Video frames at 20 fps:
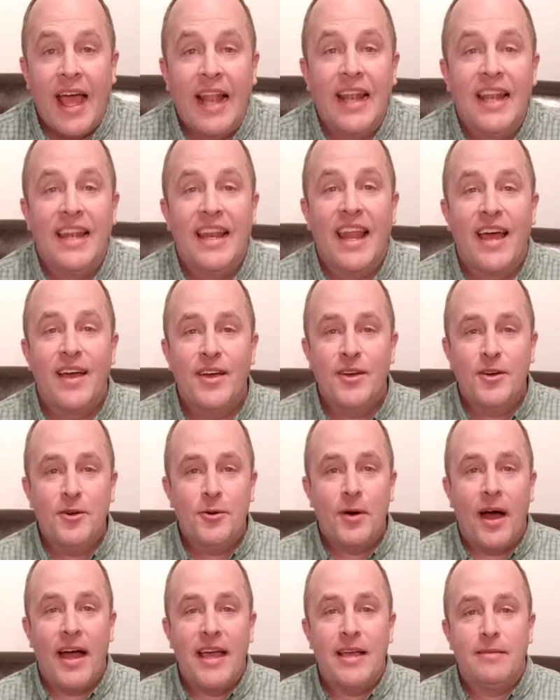
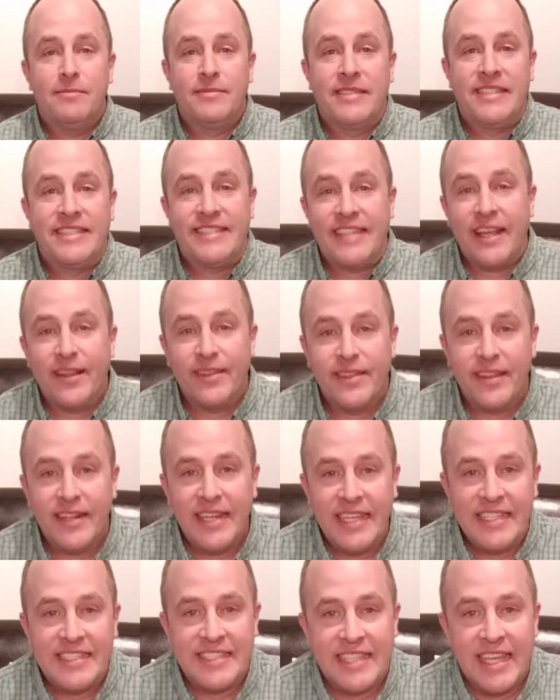Hello, I am
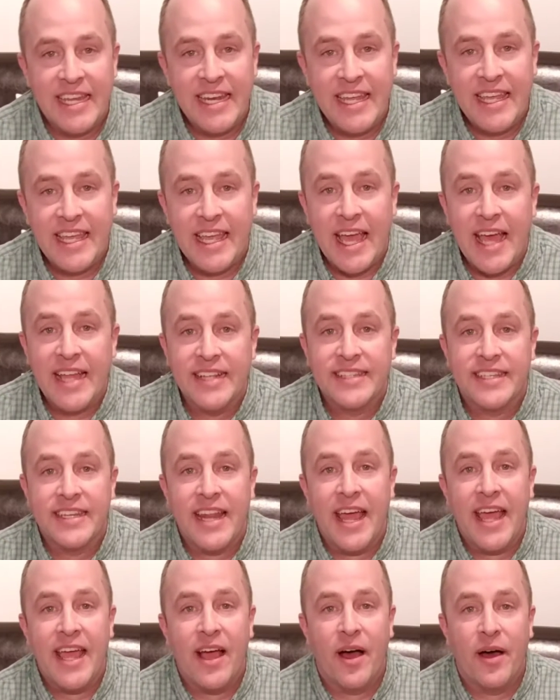Stealthily Skinny, and
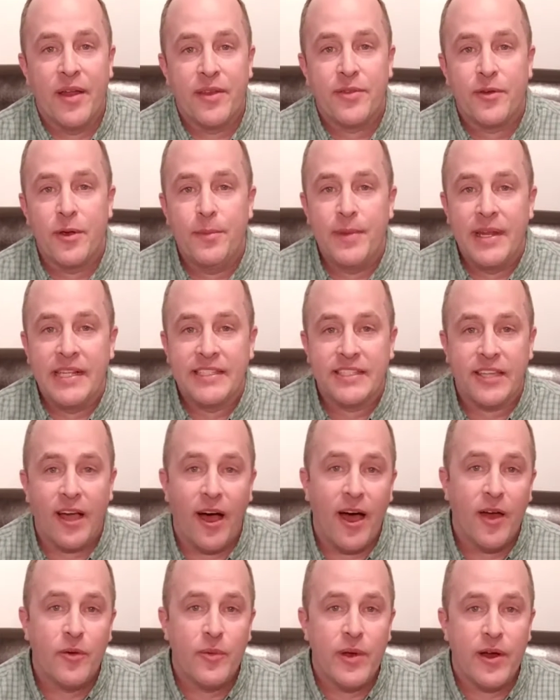today on 3 Minutes
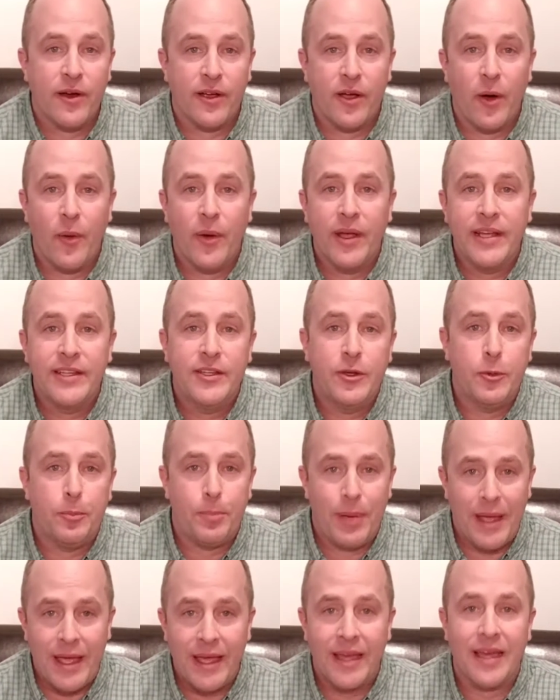Gone, we are going to
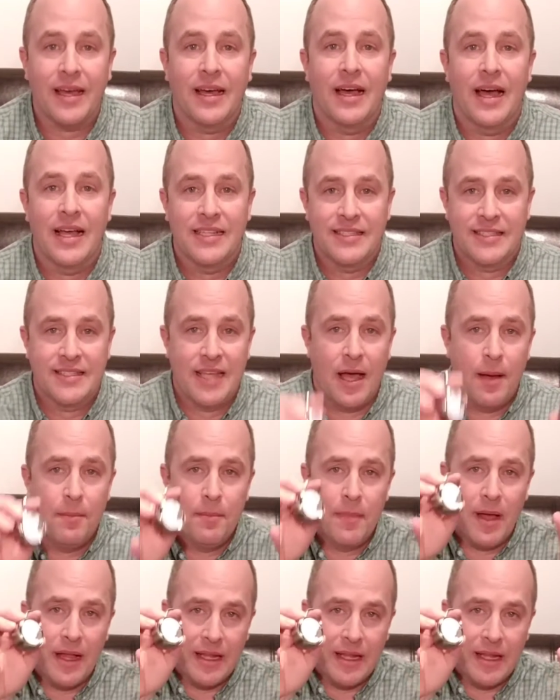pick some